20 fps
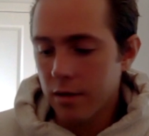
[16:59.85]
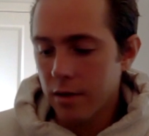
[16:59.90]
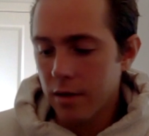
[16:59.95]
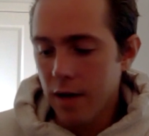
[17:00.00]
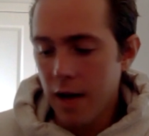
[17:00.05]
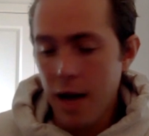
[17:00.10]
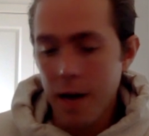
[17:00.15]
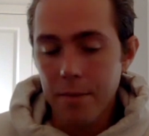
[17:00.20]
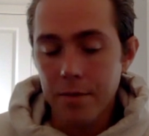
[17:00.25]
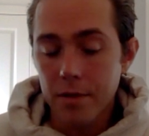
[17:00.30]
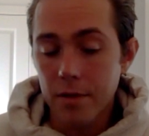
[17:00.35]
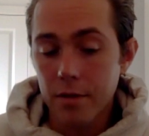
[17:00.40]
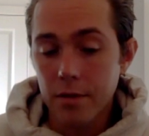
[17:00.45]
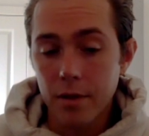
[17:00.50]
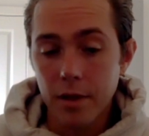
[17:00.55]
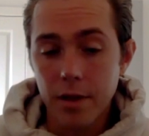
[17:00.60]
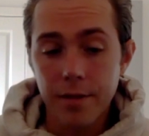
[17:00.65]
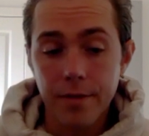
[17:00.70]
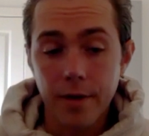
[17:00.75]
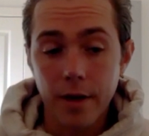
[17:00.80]

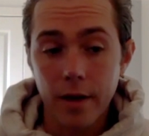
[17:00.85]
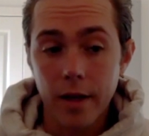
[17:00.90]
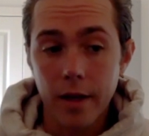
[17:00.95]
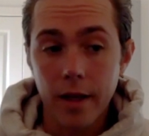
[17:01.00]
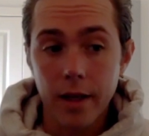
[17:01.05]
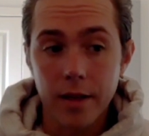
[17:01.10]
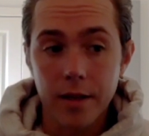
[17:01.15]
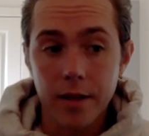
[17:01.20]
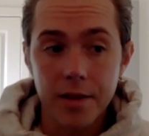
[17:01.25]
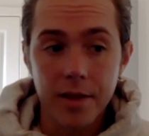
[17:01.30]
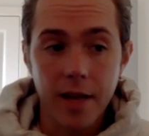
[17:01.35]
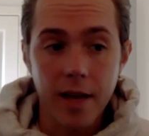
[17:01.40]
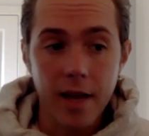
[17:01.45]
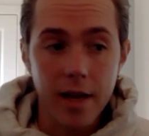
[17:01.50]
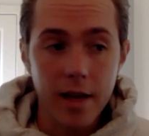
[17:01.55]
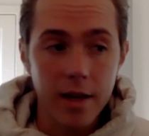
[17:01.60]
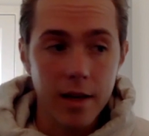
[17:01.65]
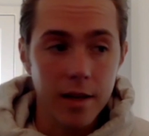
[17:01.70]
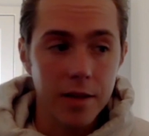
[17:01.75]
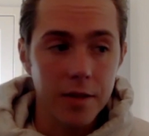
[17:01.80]
absolutely fucking
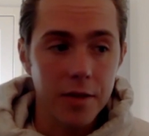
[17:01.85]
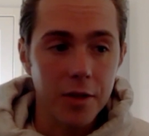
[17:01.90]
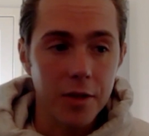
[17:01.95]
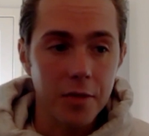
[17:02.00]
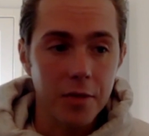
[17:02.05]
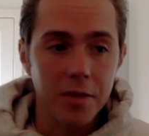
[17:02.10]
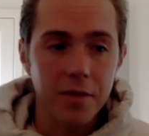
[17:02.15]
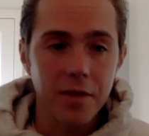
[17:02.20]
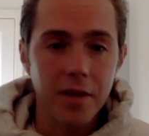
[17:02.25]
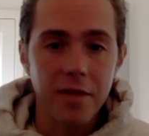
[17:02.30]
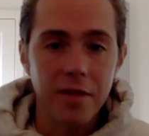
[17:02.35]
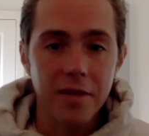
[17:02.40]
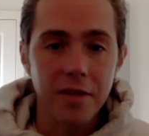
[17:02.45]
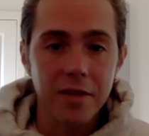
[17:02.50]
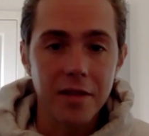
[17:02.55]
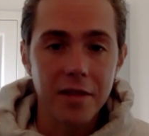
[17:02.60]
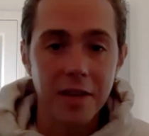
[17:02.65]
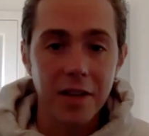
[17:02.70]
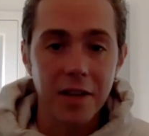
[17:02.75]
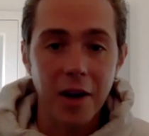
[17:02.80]
insane in terms of
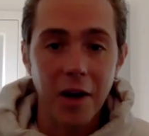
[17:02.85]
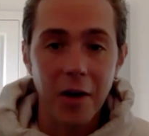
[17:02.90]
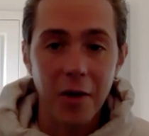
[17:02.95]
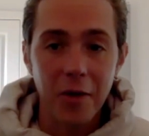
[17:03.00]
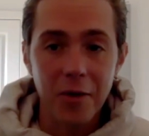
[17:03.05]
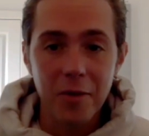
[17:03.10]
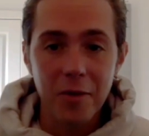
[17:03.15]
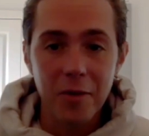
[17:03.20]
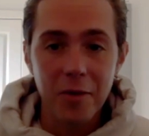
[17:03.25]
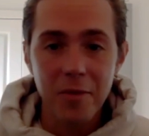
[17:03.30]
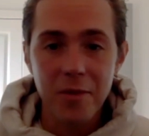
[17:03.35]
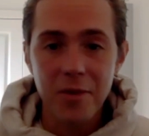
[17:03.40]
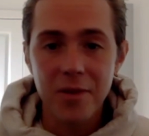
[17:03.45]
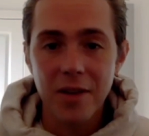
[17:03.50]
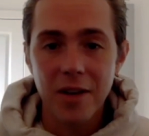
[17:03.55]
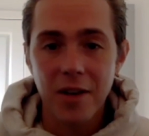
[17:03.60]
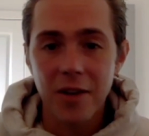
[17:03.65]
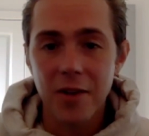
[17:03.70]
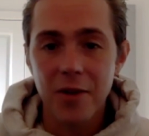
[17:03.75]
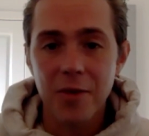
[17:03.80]
everything
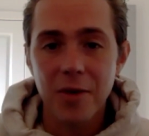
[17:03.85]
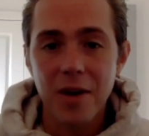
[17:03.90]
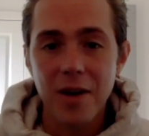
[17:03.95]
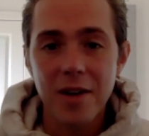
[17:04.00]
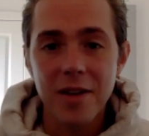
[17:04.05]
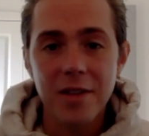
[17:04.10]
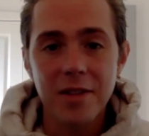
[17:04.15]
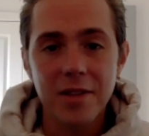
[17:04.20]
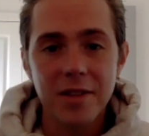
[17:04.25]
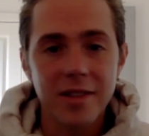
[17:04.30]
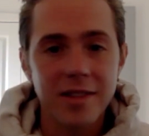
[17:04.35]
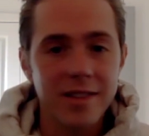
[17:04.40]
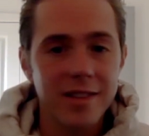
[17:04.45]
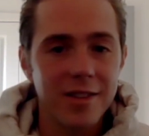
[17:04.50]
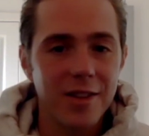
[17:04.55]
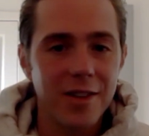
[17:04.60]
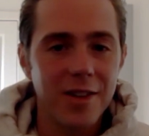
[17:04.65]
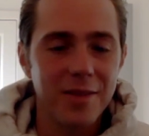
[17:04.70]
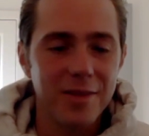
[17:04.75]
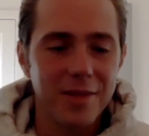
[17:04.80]
otherwise, in
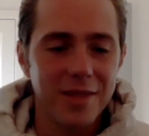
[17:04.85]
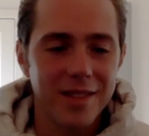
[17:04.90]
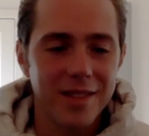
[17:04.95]
terms of